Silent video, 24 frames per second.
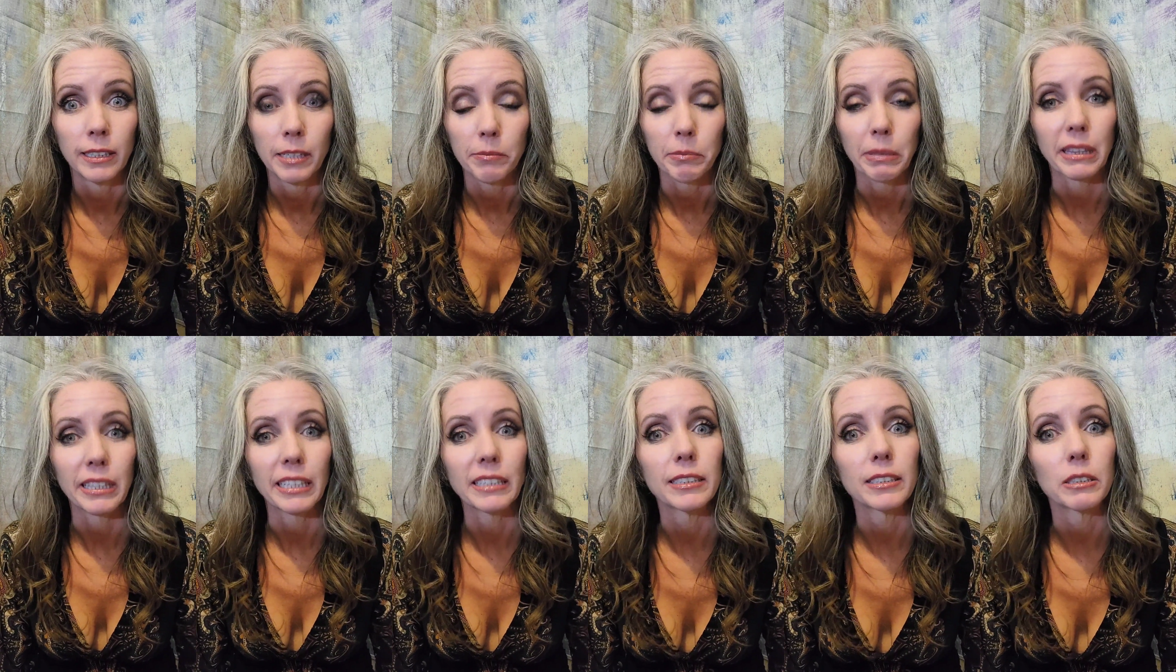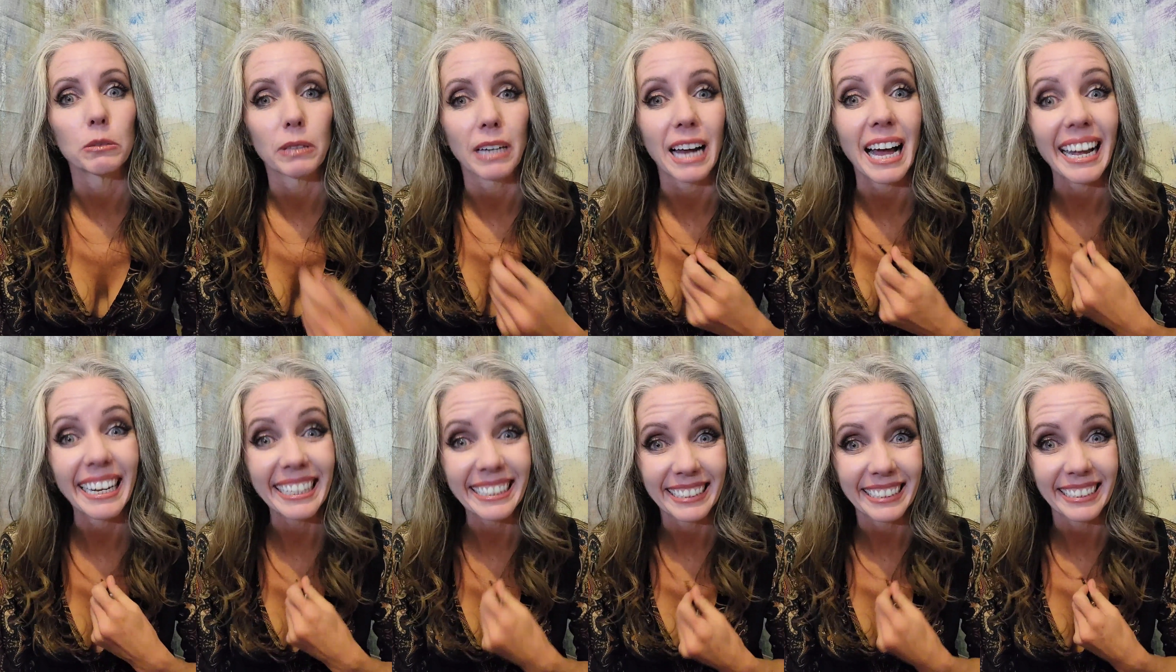But this is what
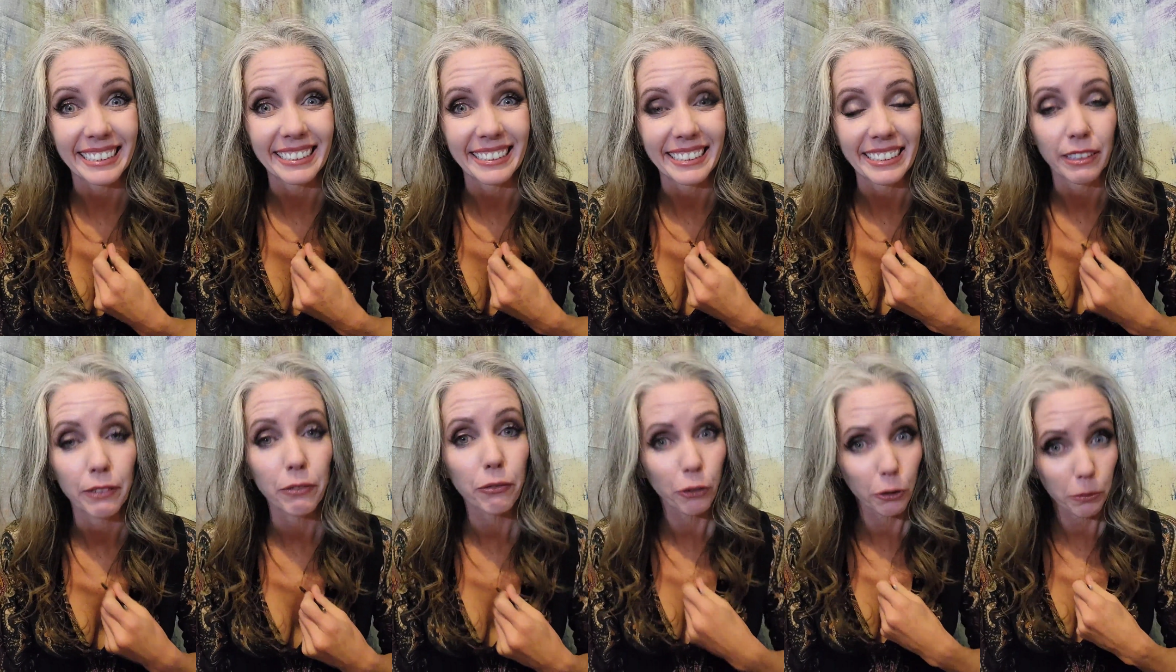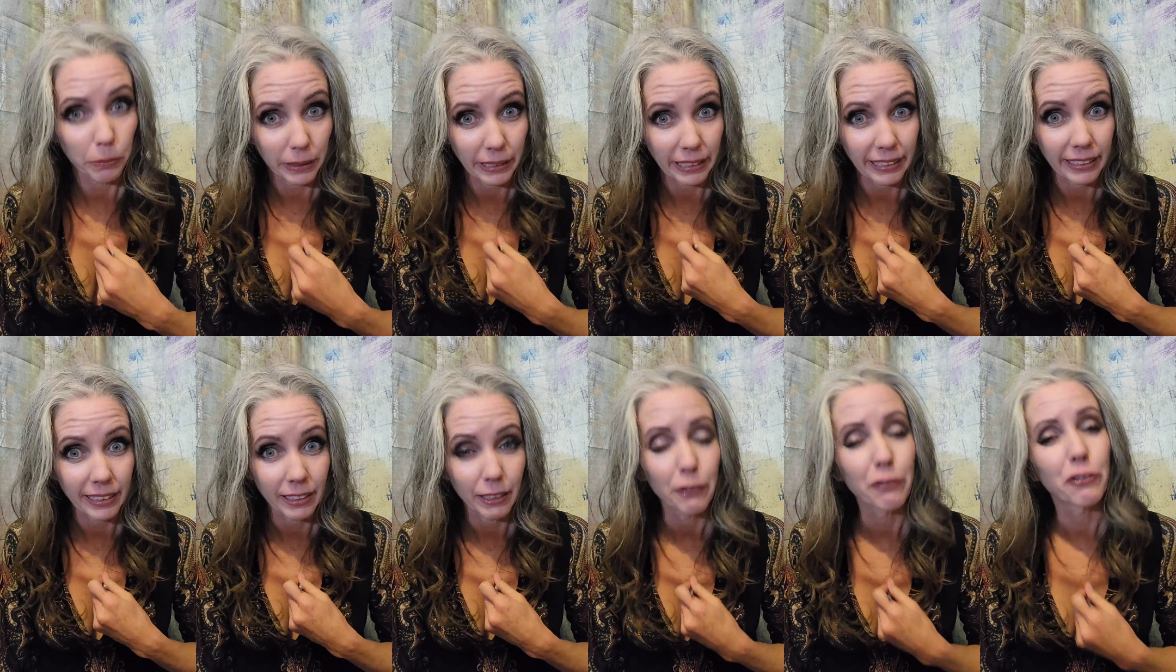I did for
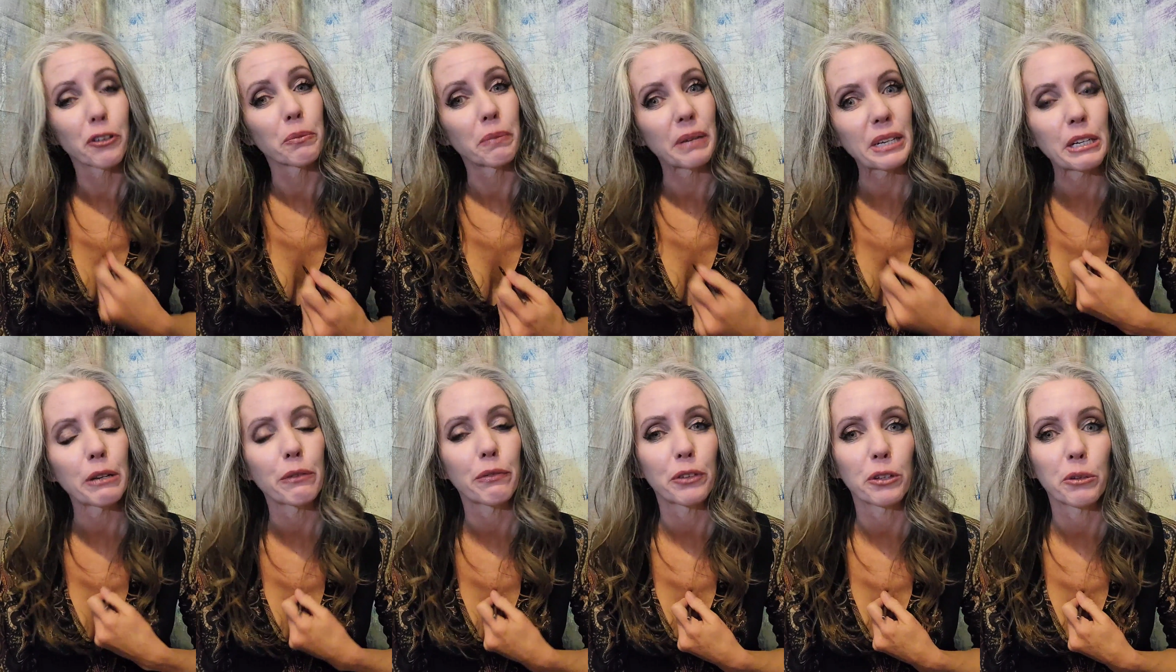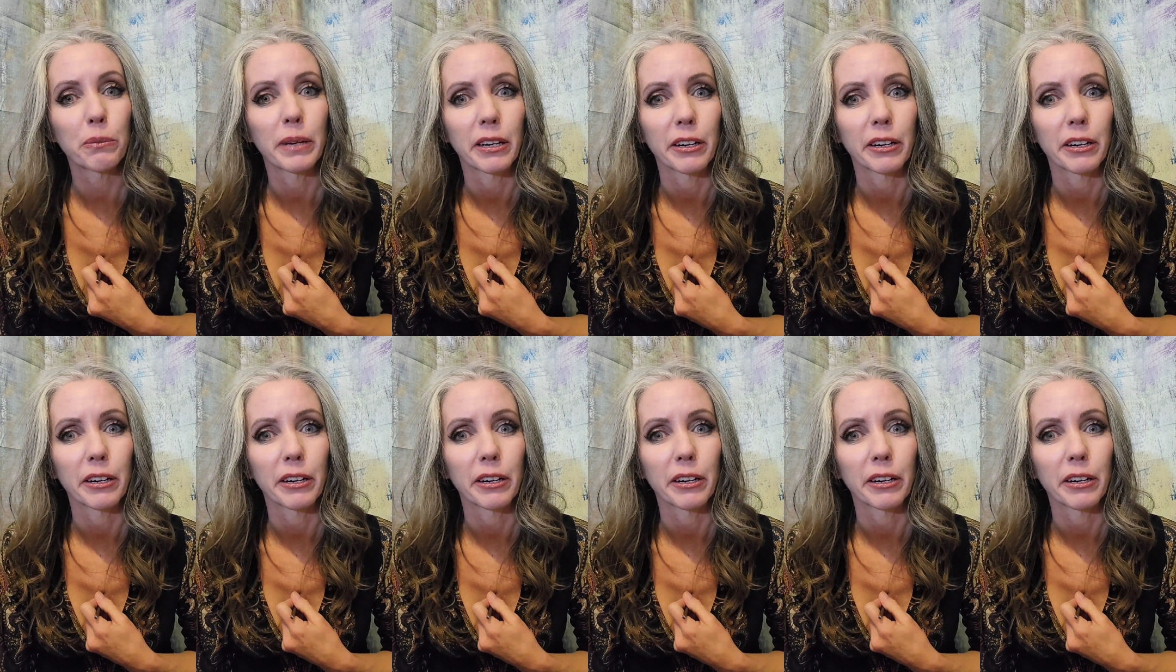me to feel